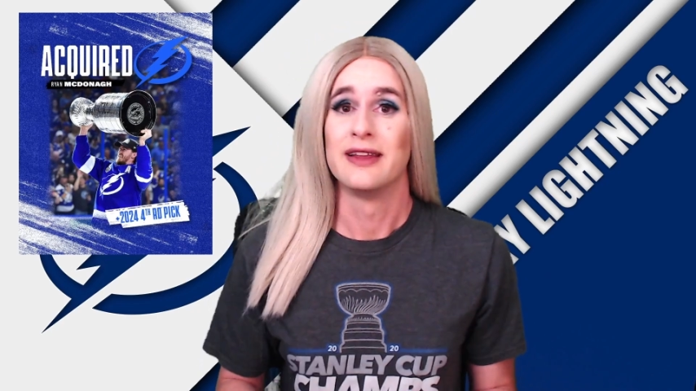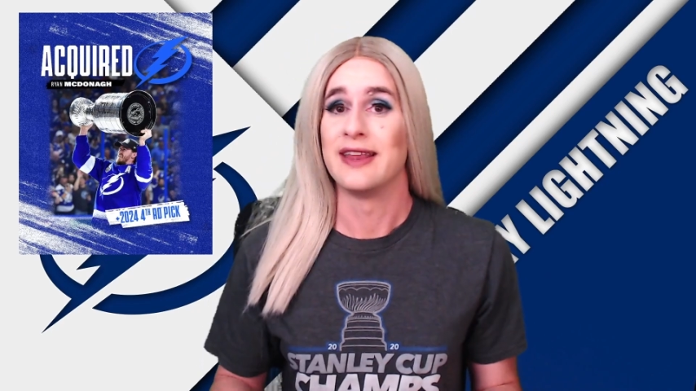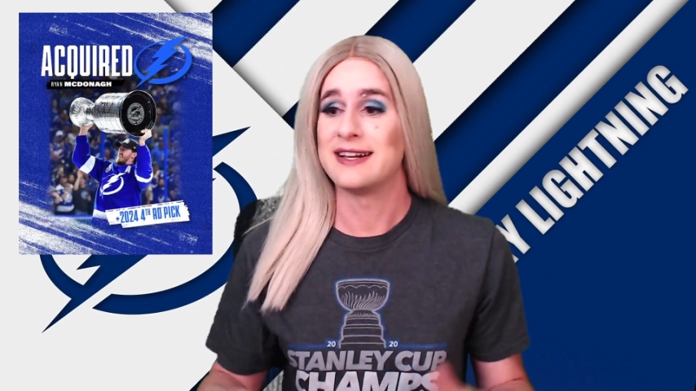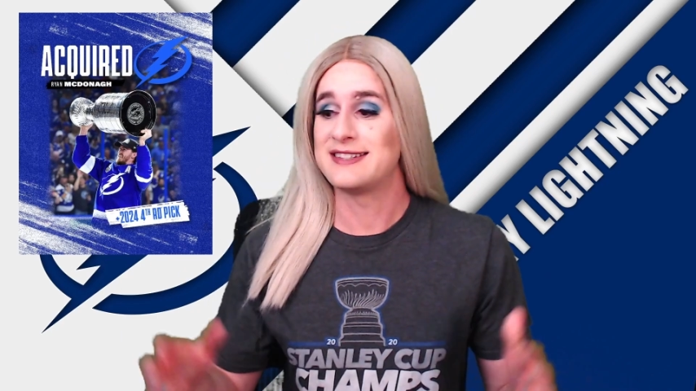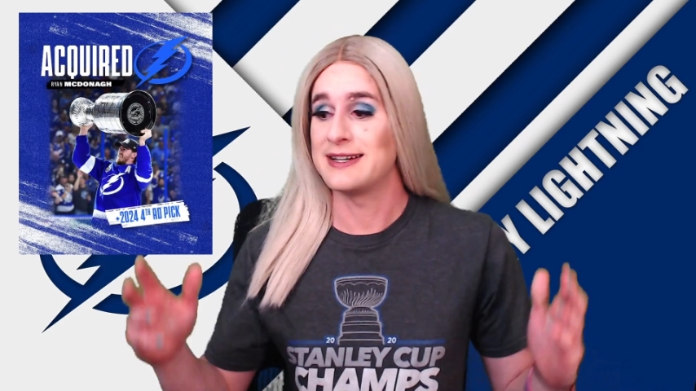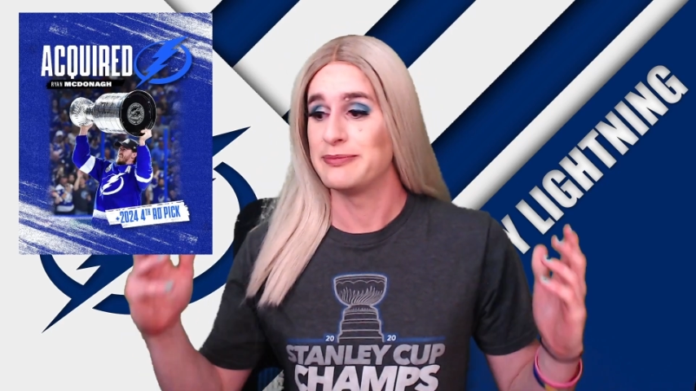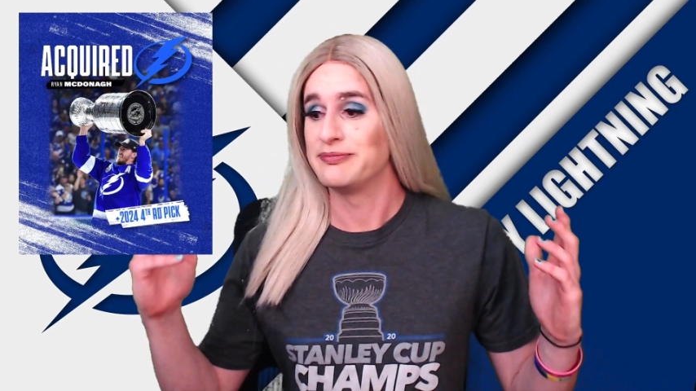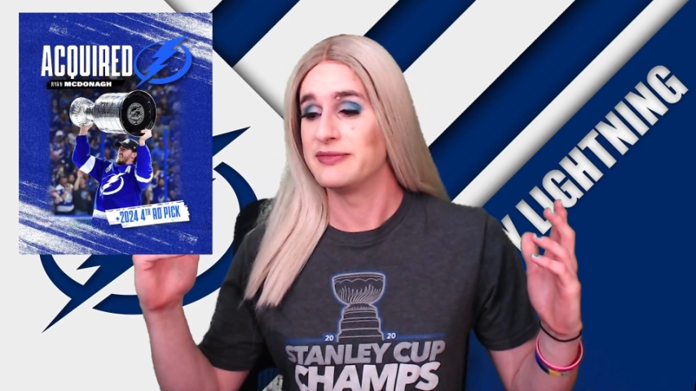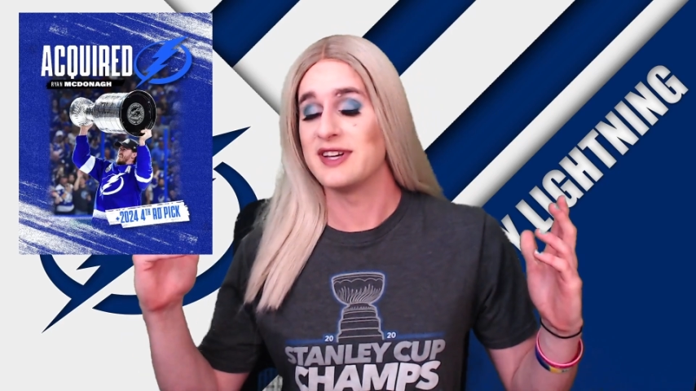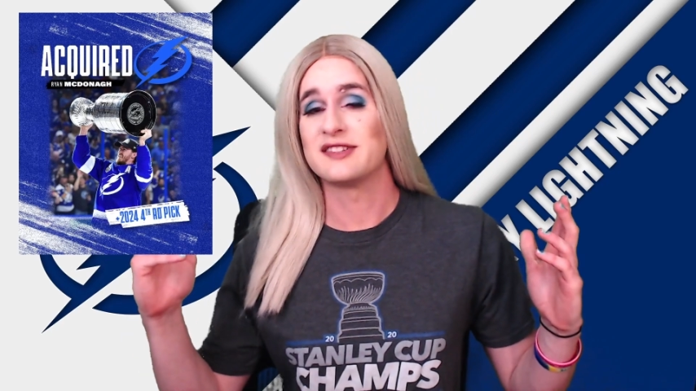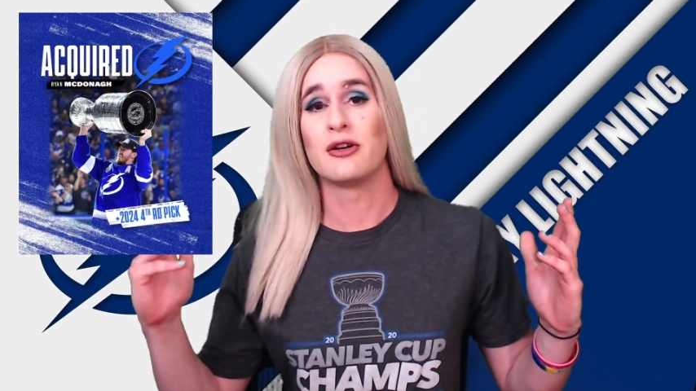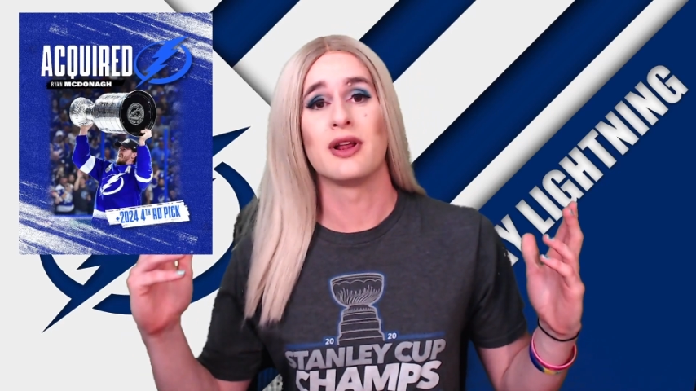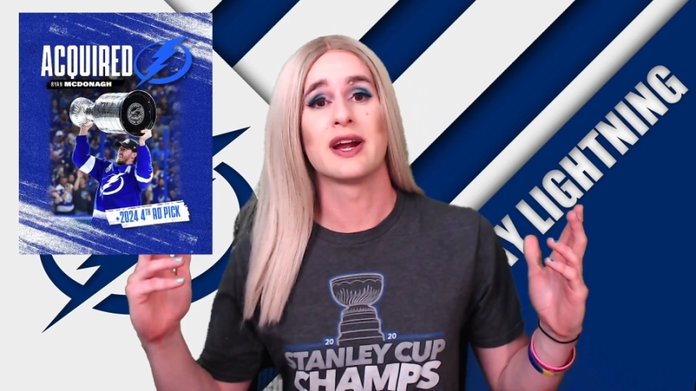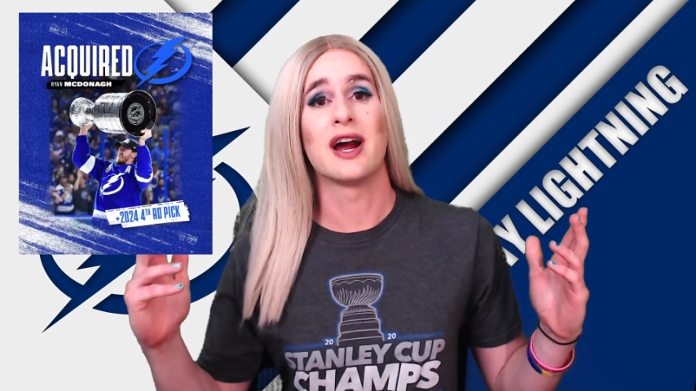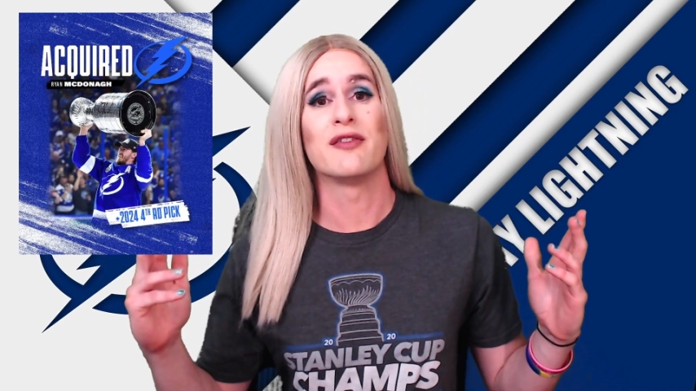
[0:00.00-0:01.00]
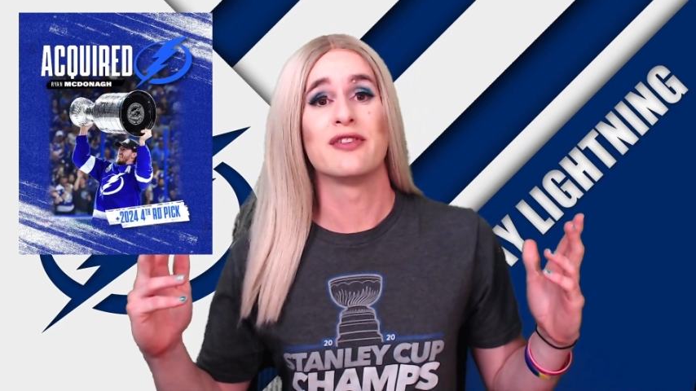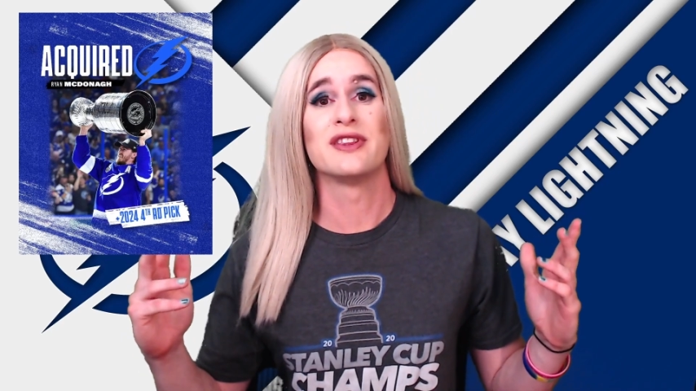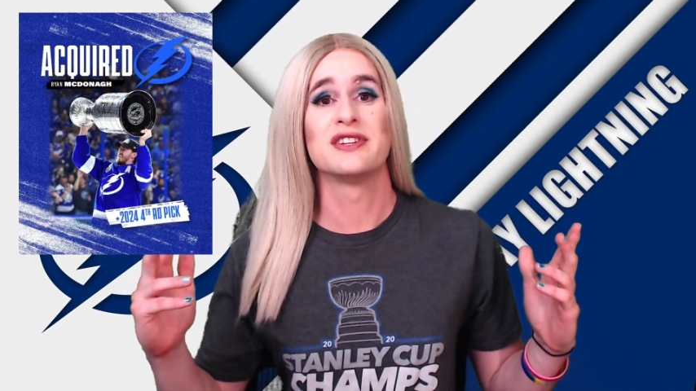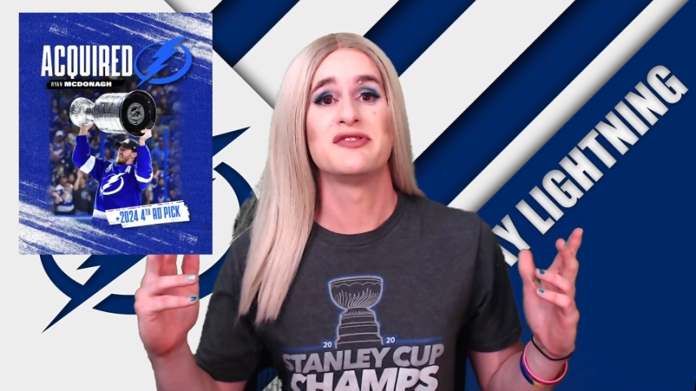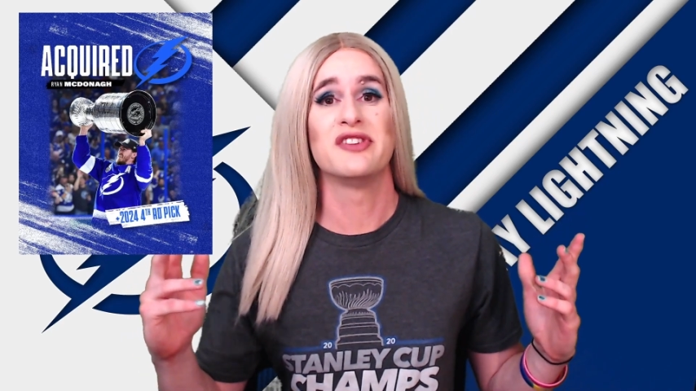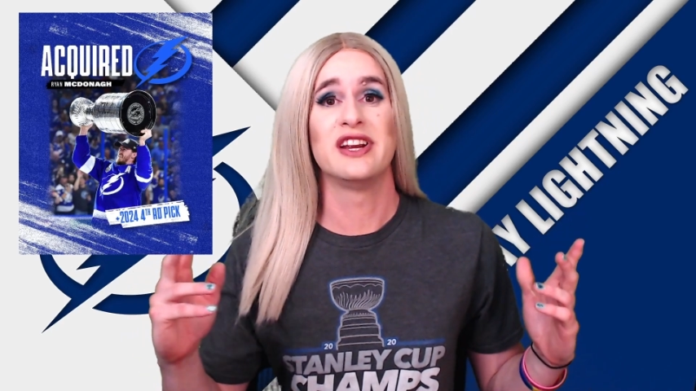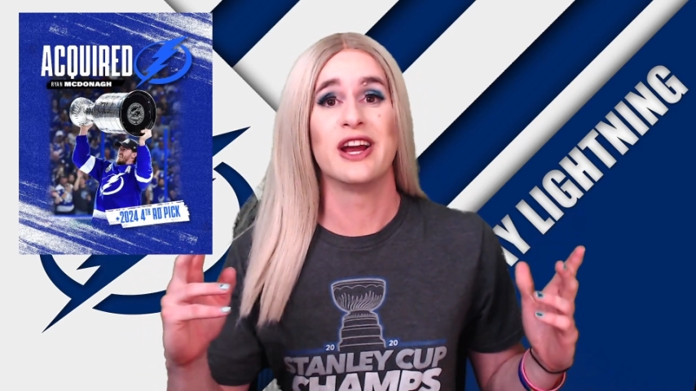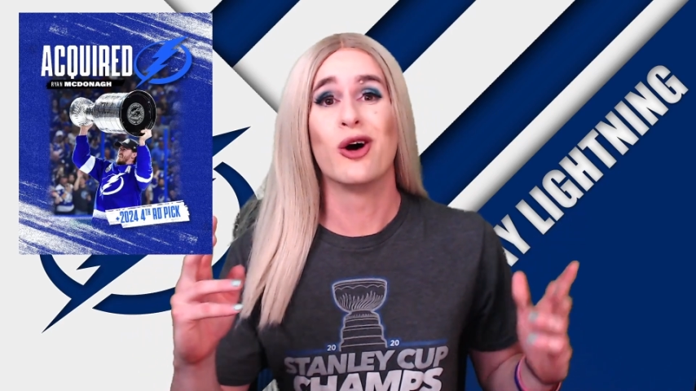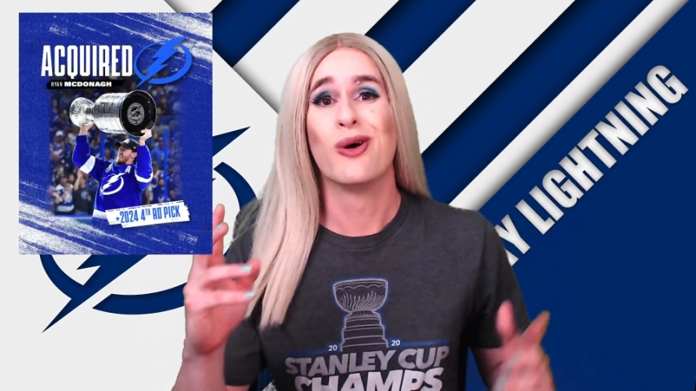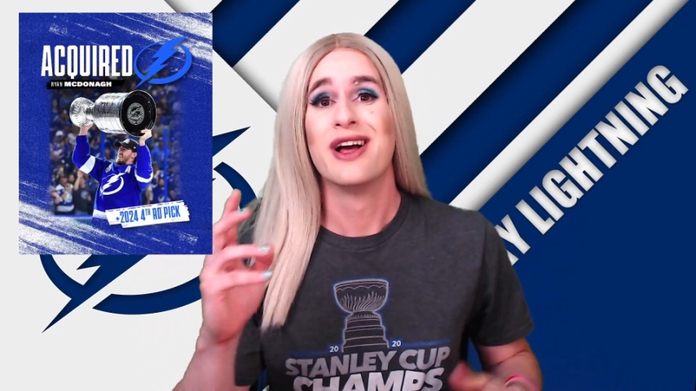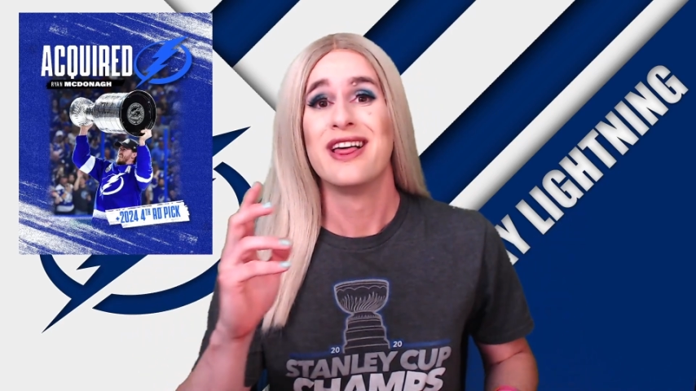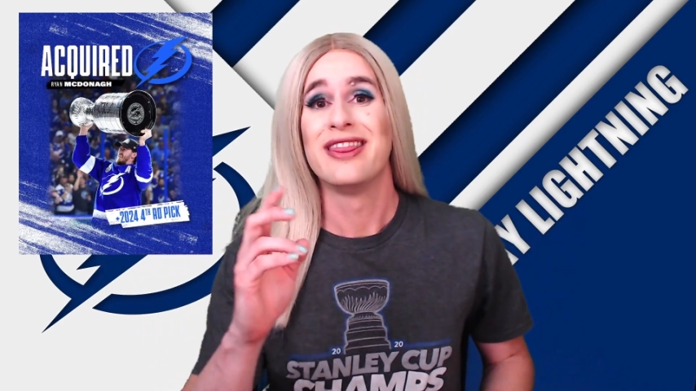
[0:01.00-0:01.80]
That's it. That's all I got for this video.